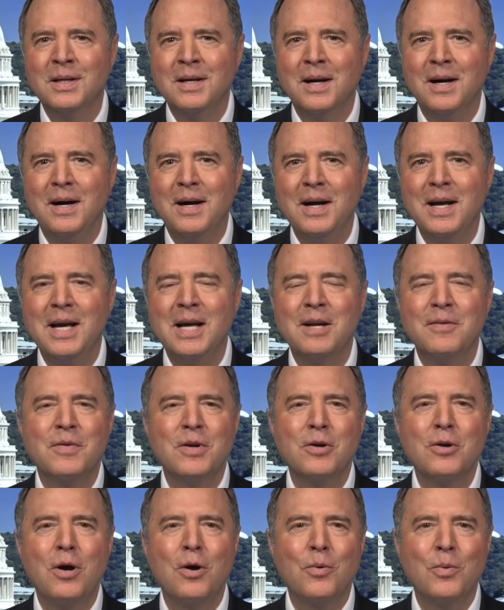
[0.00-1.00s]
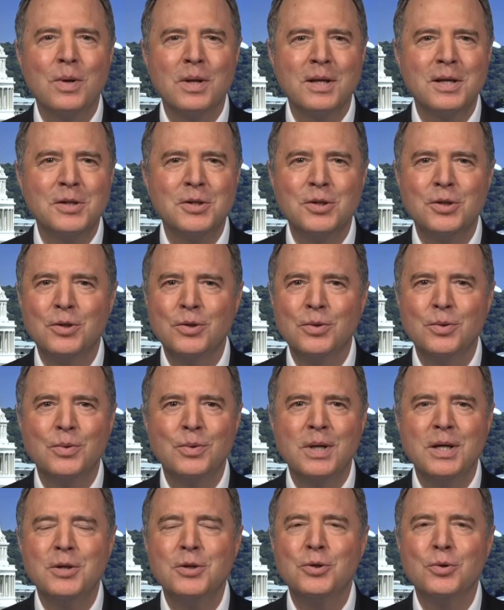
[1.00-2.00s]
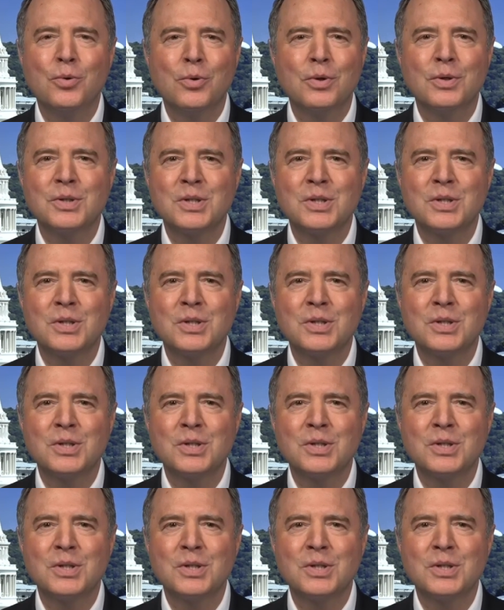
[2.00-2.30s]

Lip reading: And if they're not willing to endure